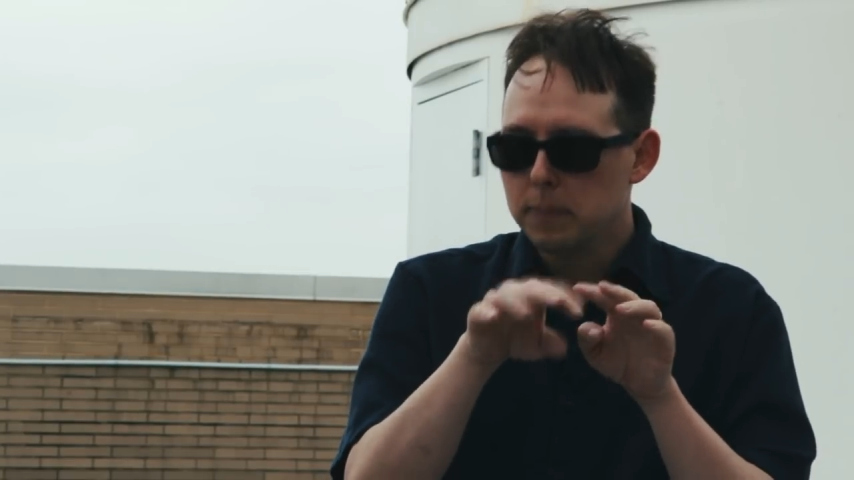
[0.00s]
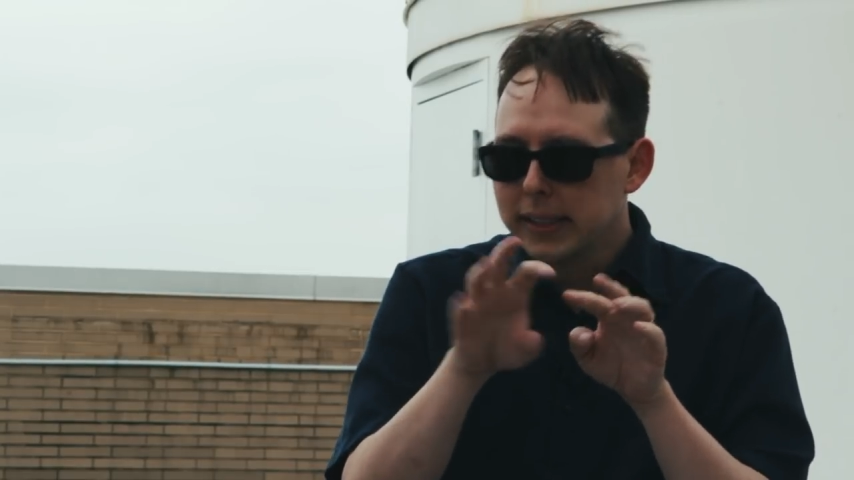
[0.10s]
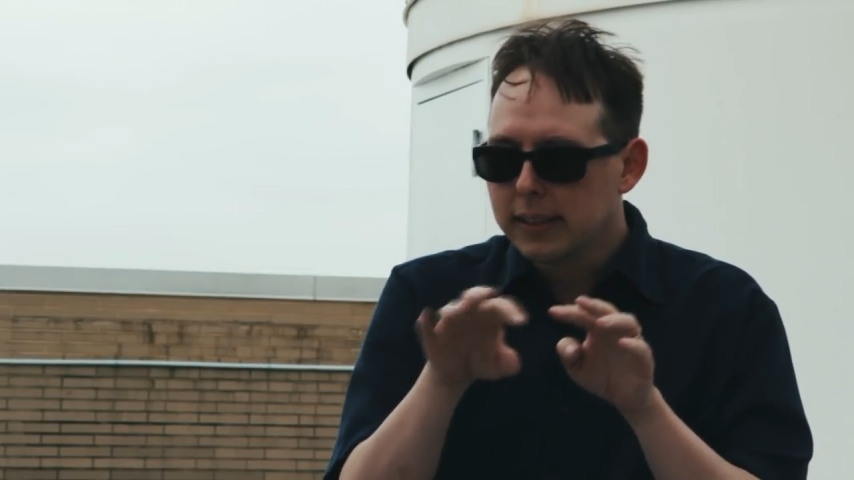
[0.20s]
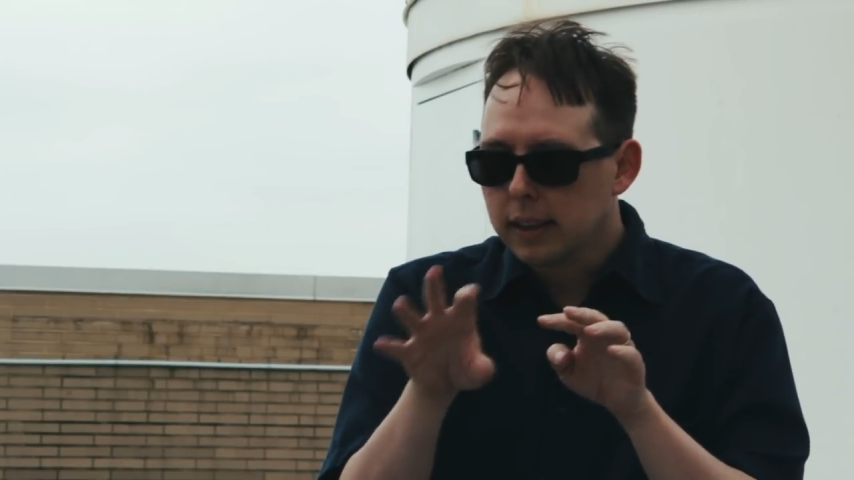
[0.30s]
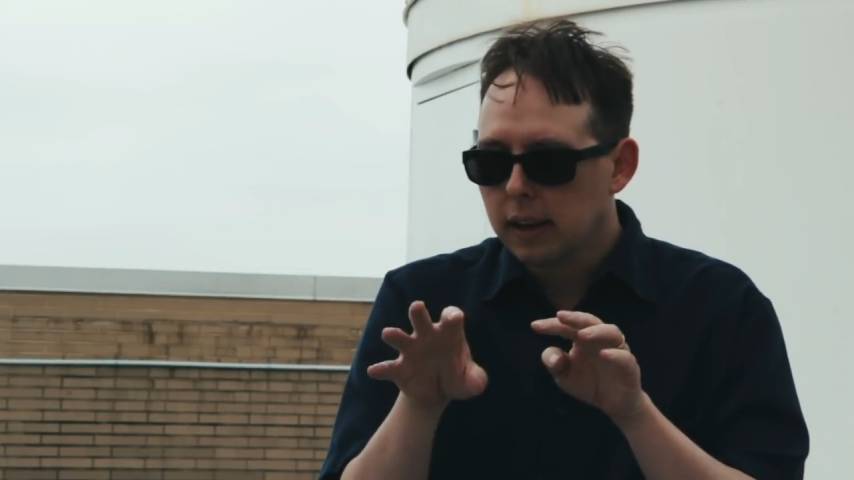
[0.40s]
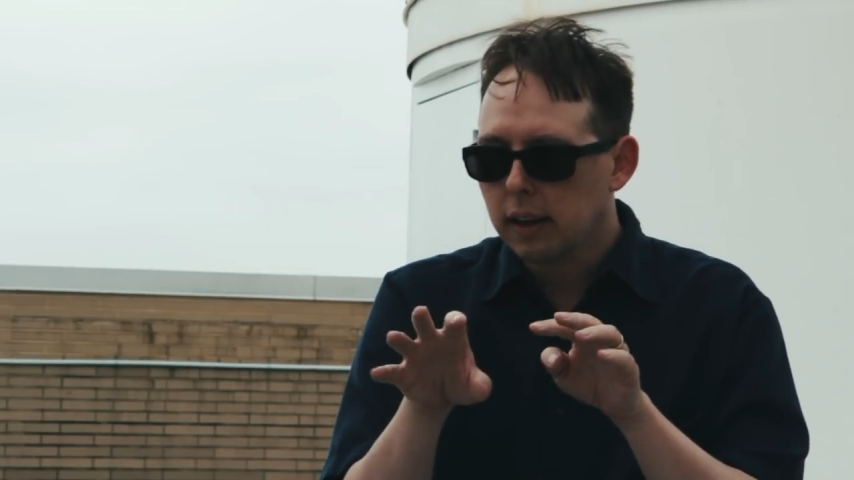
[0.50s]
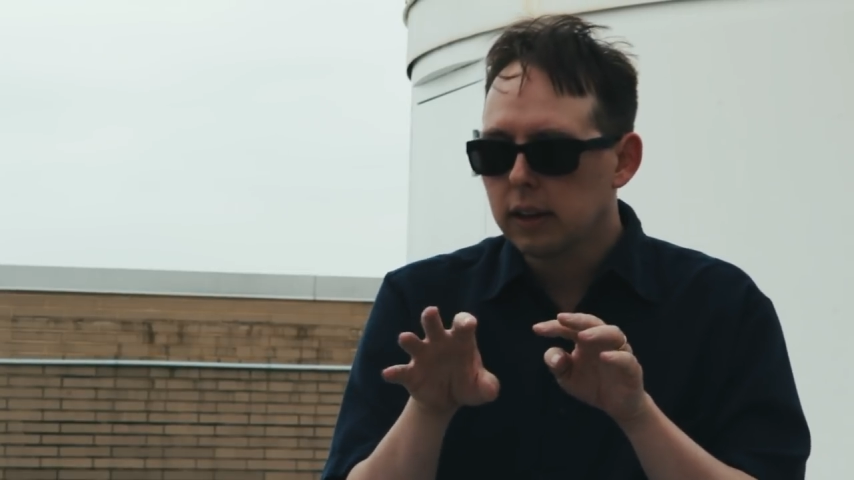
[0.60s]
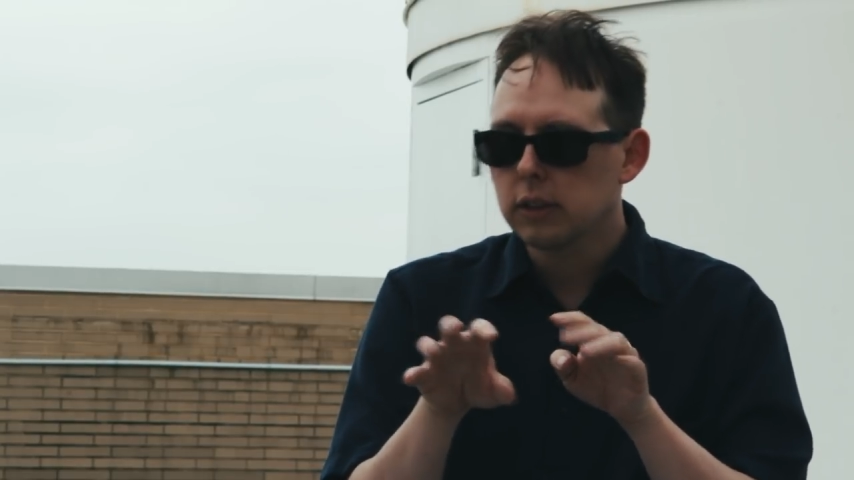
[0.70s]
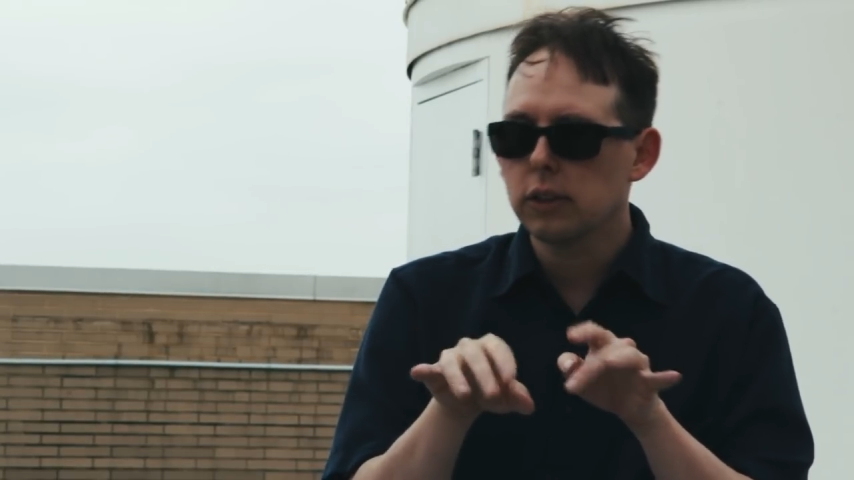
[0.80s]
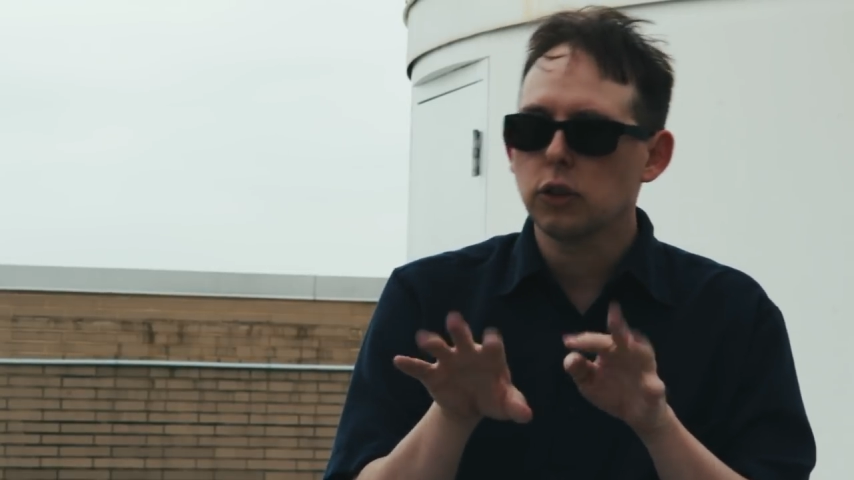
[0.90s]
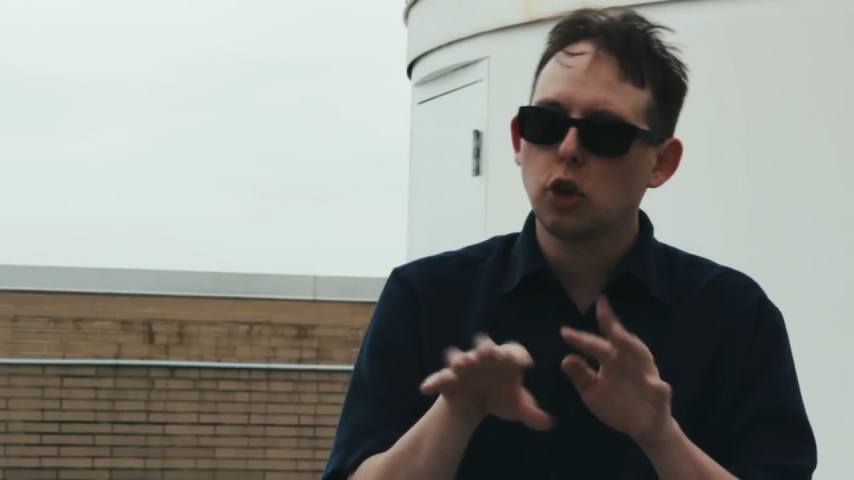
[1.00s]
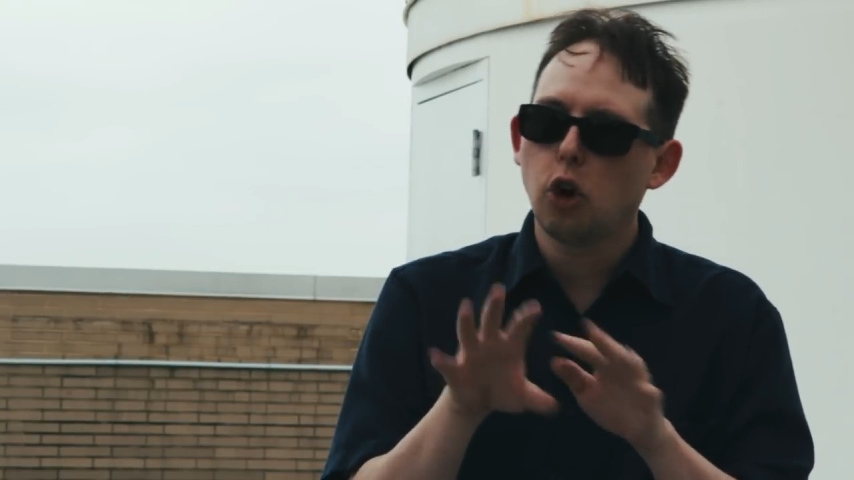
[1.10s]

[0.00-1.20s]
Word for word: missing colors